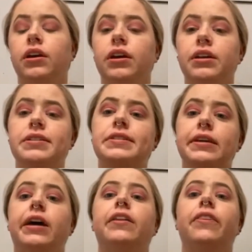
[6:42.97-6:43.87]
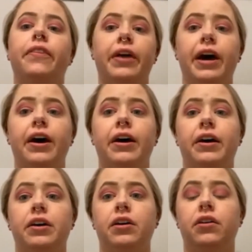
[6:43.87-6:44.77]
It is said
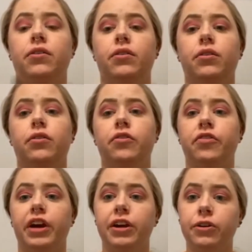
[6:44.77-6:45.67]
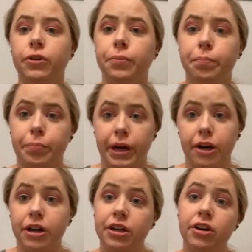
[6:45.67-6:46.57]
that Vale
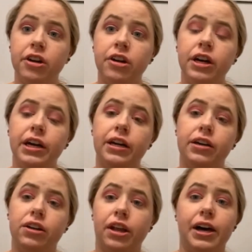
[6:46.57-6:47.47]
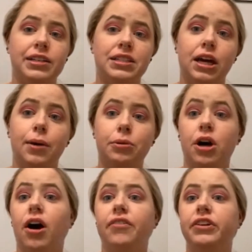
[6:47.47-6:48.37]
buried her in a glass-top
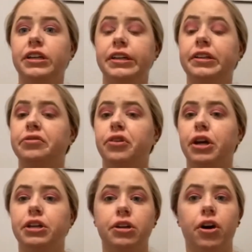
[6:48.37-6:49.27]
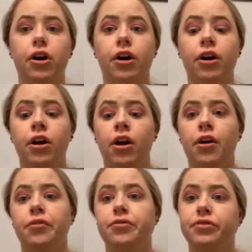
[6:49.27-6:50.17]
coffin in the front yard,
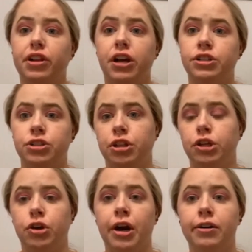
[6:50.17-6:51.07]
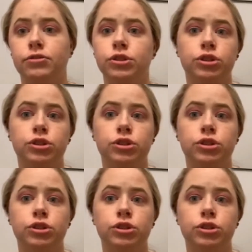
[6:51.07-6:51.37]
flush to the ground.